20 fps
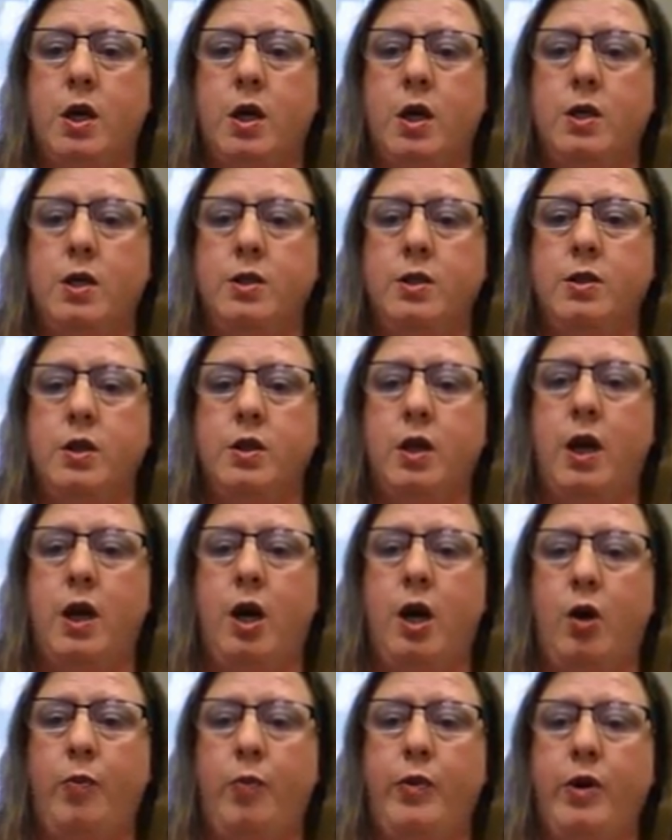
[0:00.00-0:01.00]
is
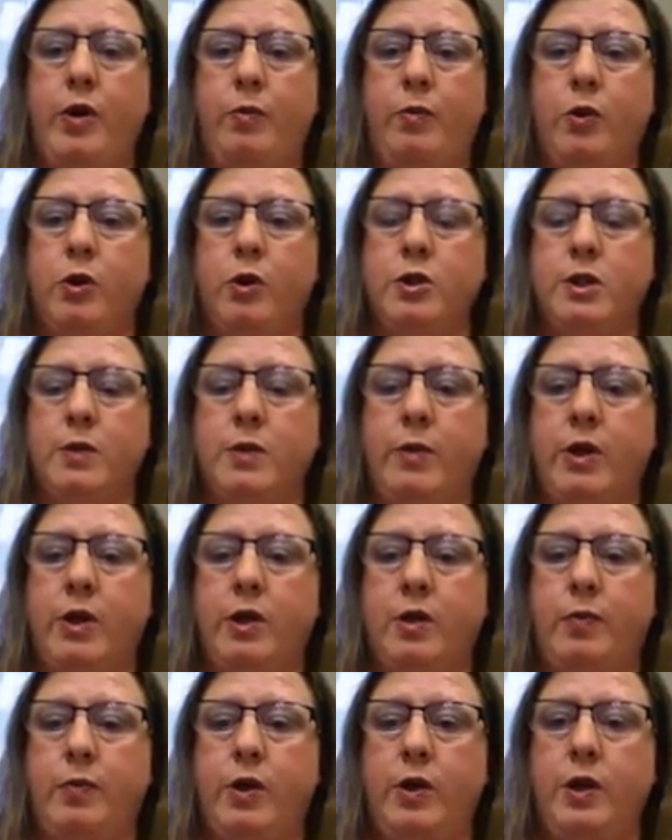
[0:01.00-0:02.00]
help them learn some
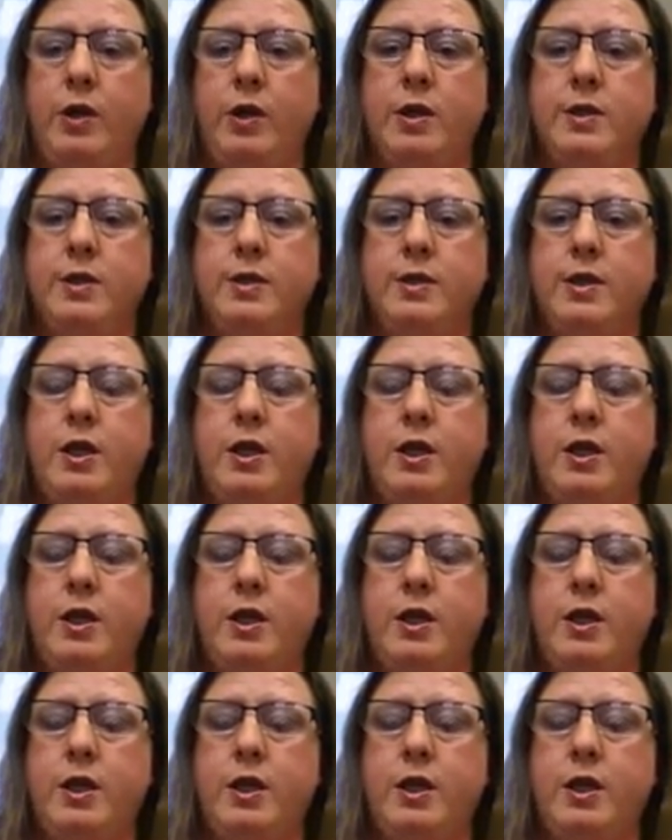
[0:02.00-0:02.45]
independence,